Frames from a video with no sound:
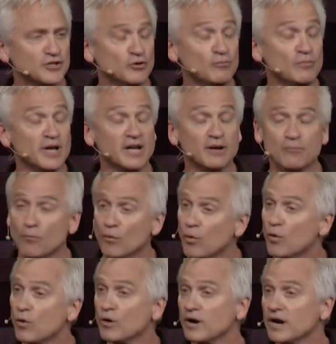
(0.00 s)
who make
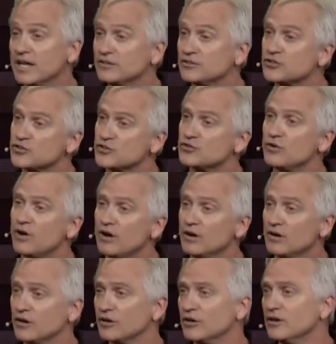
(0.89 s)
more and
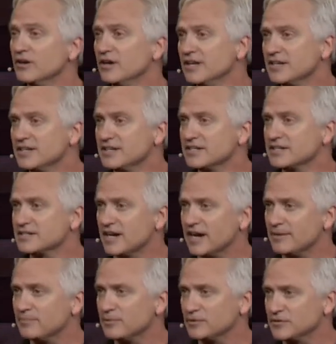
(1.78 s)
stronger
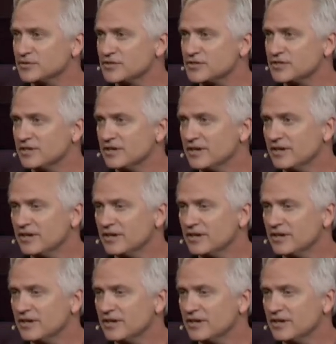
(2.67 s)
disciples